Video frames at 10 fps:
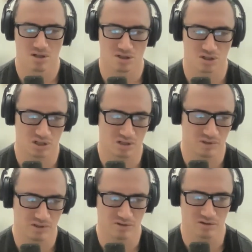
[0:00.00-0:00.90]

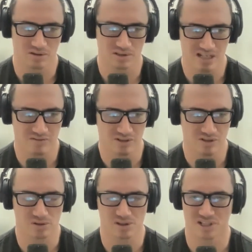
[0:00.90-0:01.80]
Solomon, you've got David,
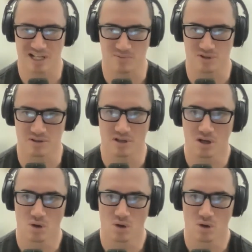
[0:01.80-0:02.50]
you've got Samson,